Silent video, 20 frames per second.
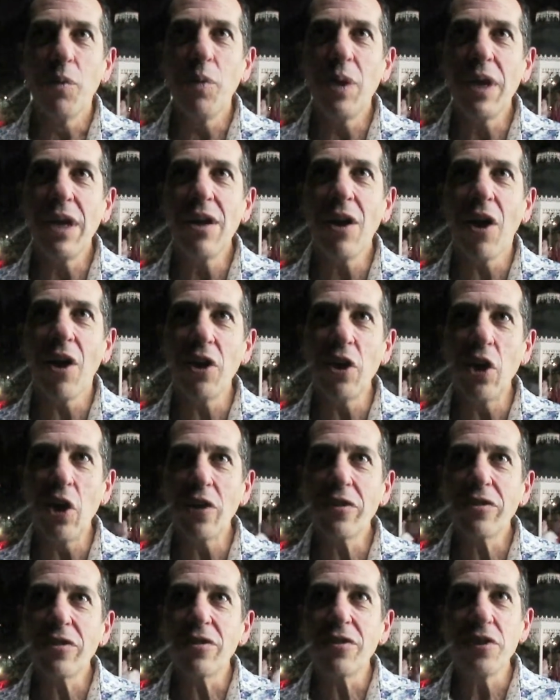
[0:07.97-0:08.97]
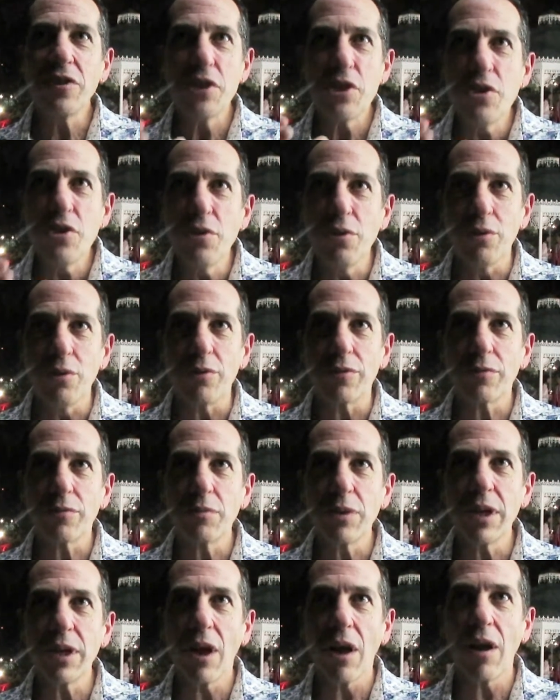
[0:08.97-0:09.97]
We are not news,
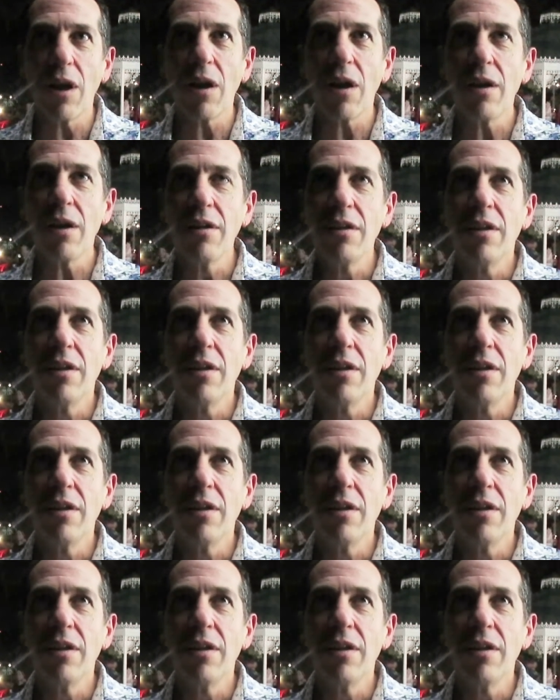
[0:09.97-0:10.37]
we are